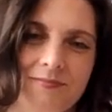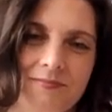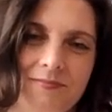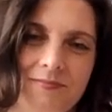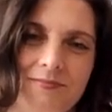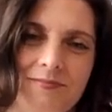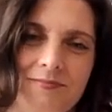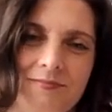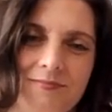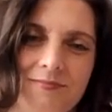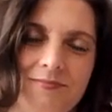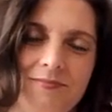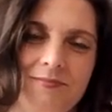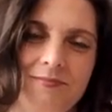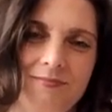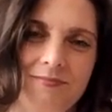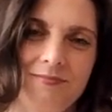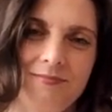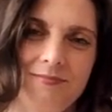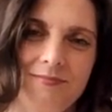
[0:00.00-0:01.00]

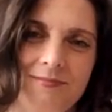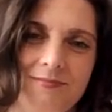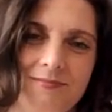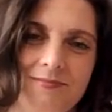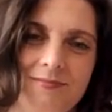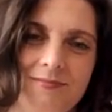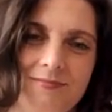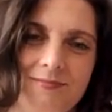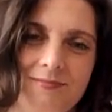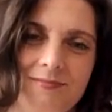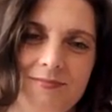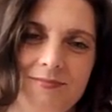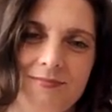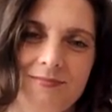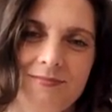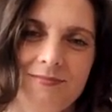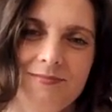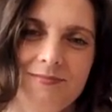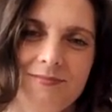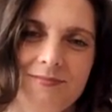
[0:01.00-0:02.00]

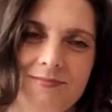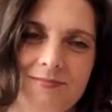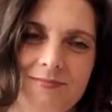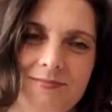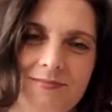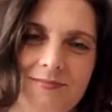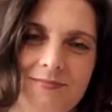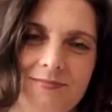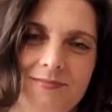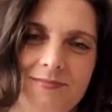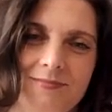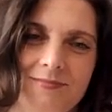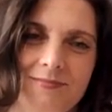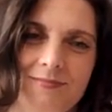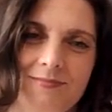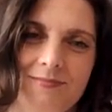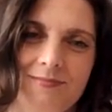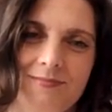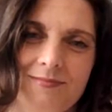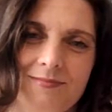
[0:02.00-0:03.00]

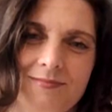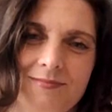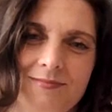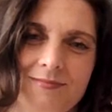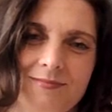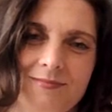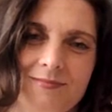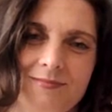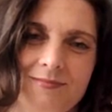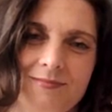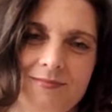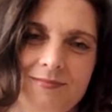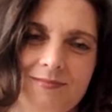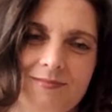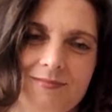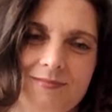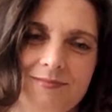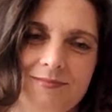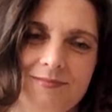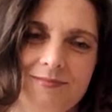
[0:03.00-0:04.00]

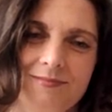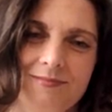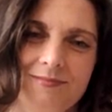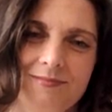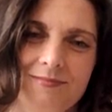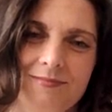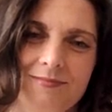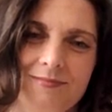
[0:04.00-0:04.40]
This person isn't speaking.